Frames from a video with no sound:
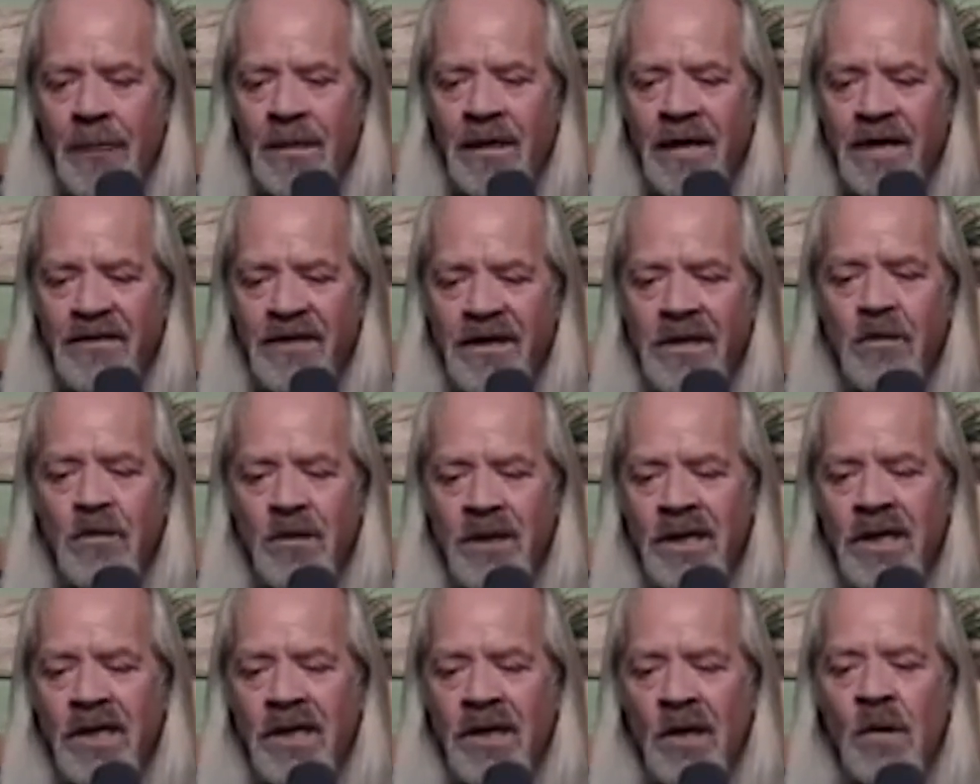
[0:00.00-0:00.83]
I think
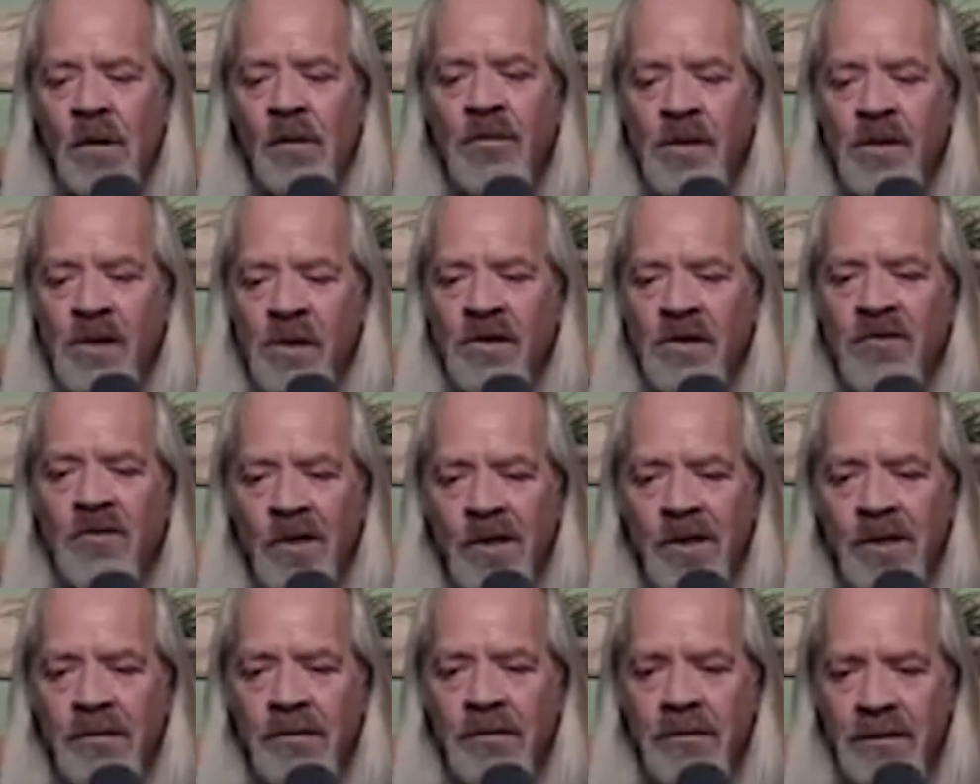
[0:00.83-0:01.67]
part of
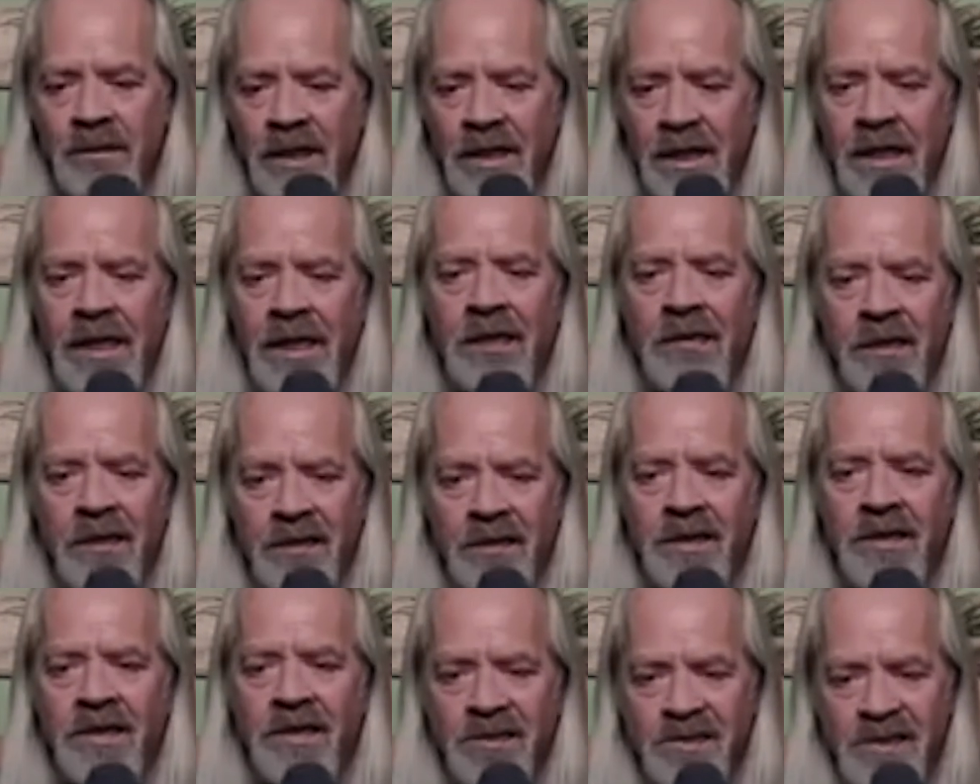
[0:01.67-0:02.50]
what the healing
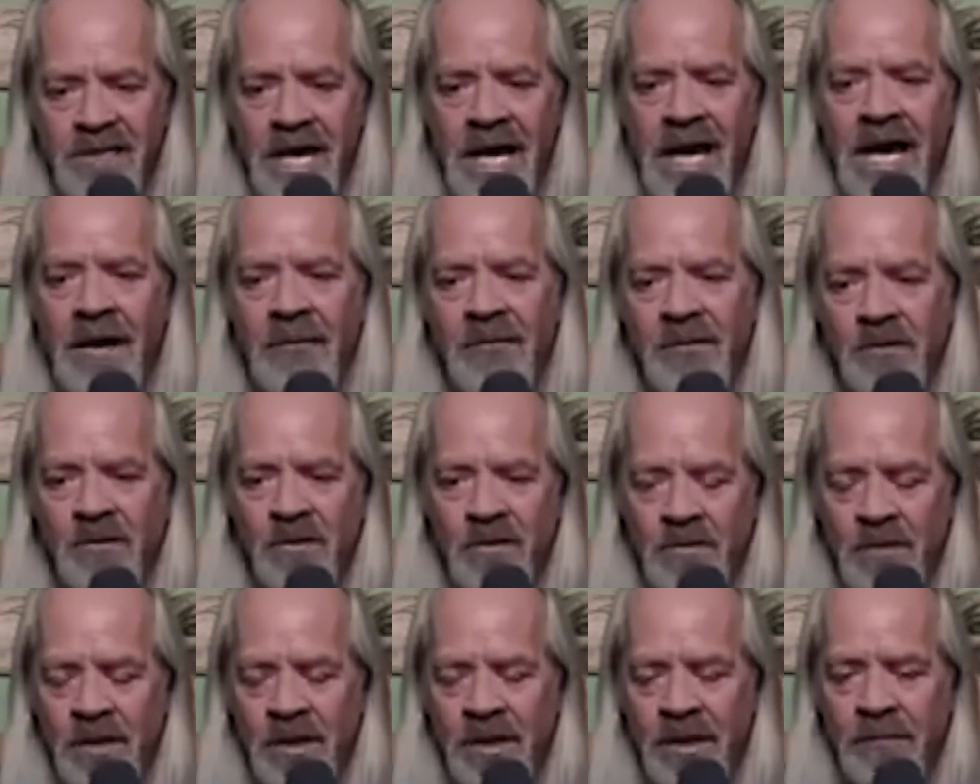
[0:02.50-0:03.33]
that needs to happen
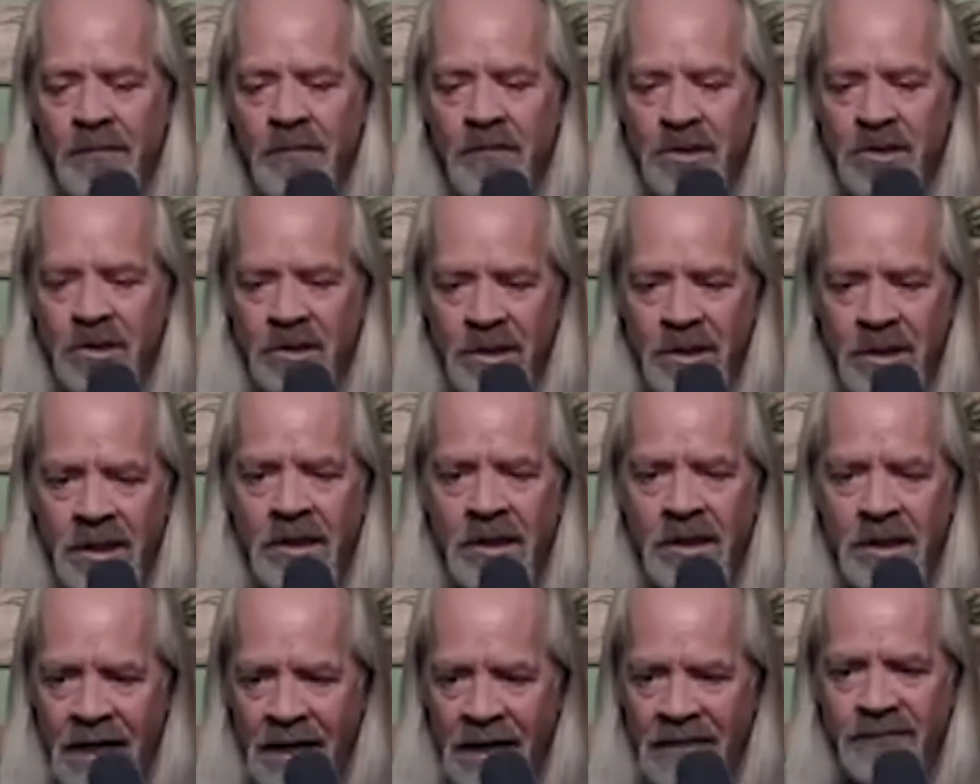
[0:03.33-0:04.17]
with people is you need
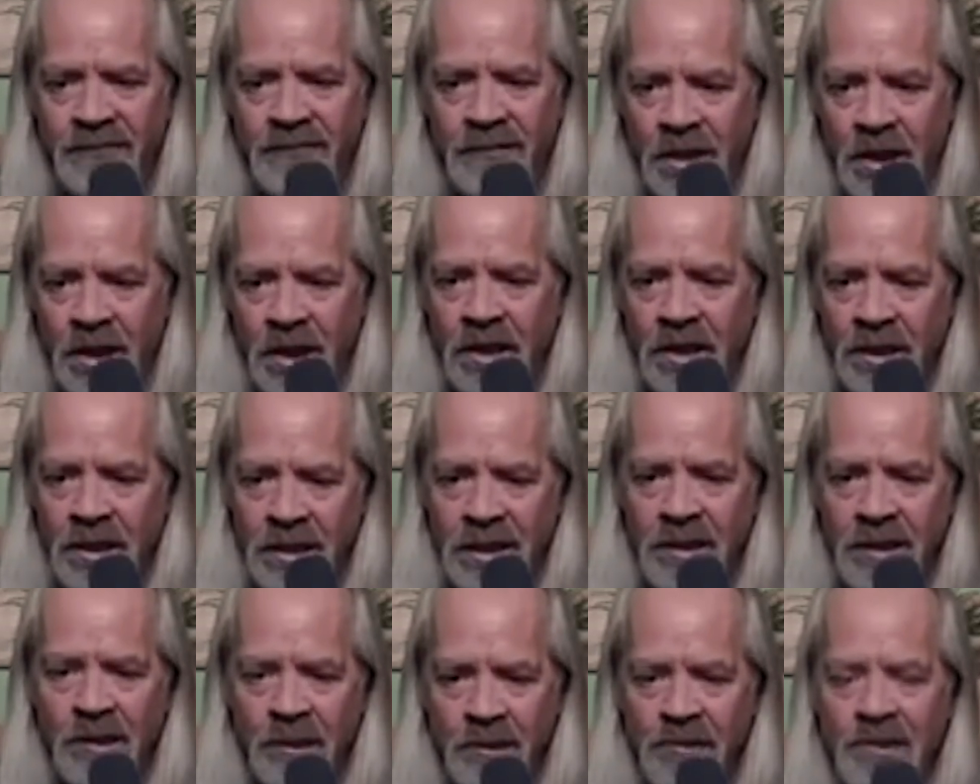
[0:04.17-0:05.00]

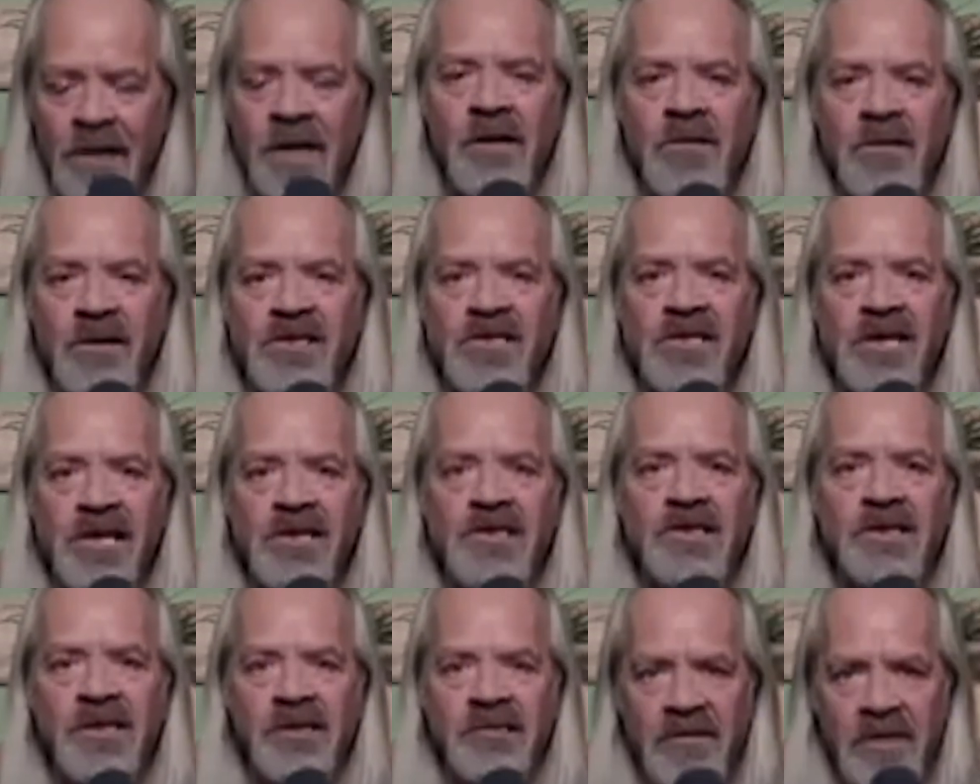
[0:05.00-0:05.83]
to learn how to be
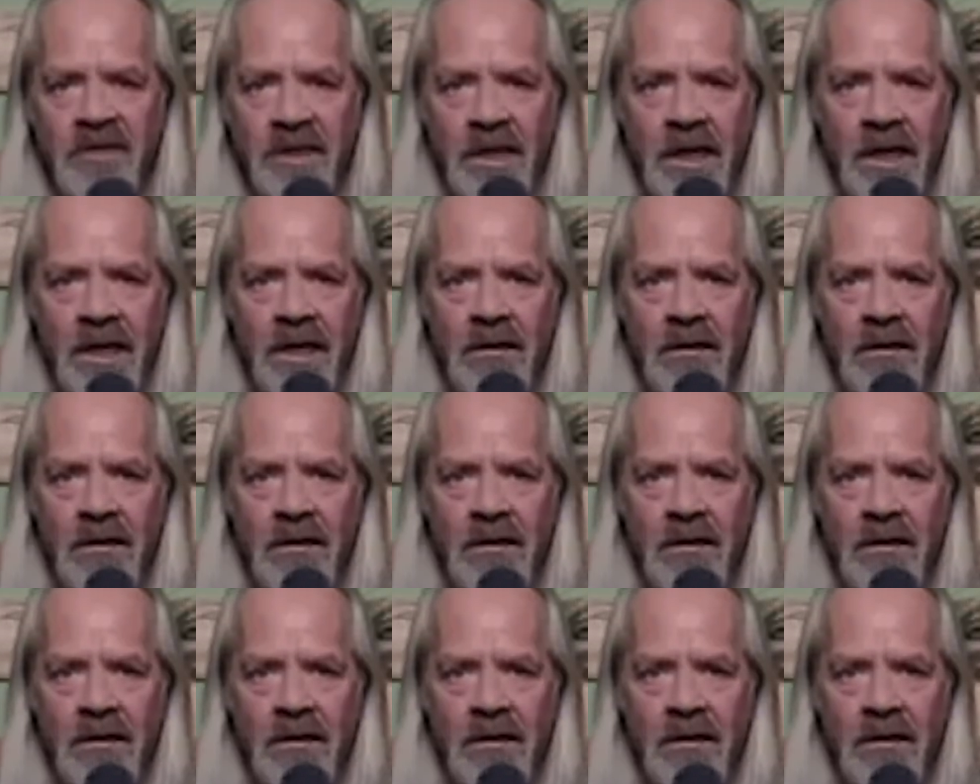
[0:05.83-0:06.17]
sensitive again.